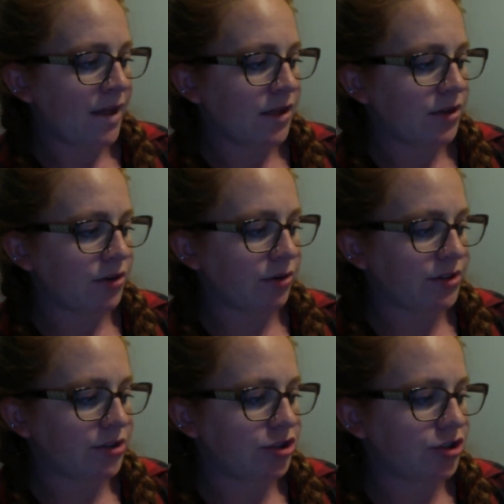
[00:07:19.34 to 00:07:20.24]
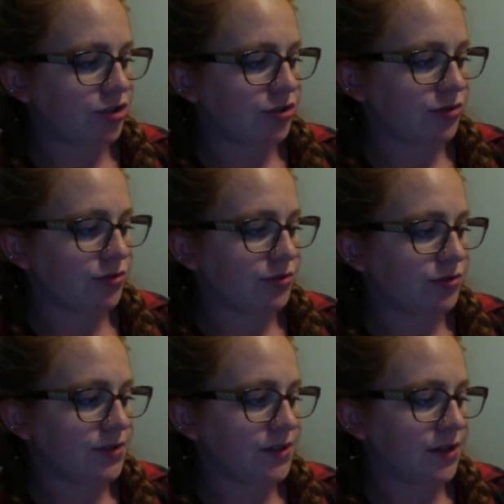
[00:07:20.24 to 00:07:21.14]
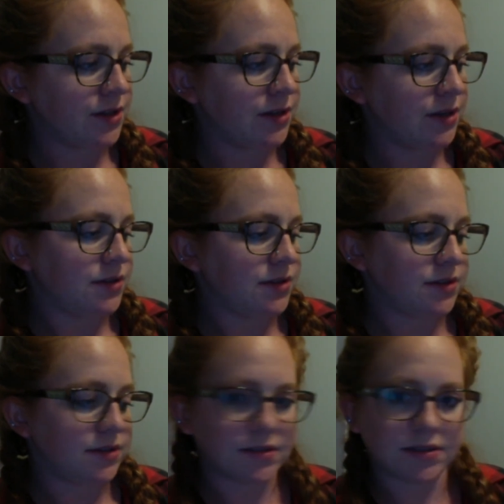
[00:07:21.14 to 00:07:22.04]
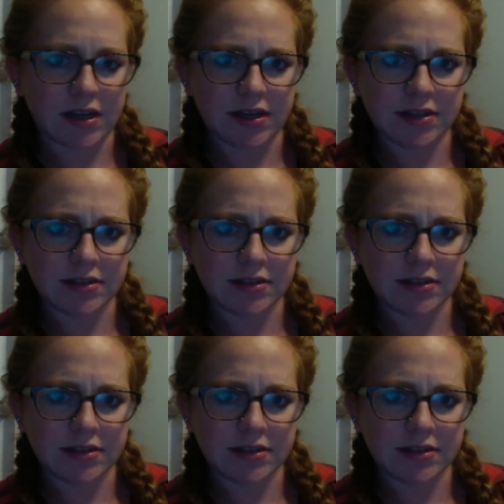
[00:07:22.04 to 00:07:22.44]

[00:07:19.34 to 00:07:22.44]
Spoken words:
You're going to choose settings,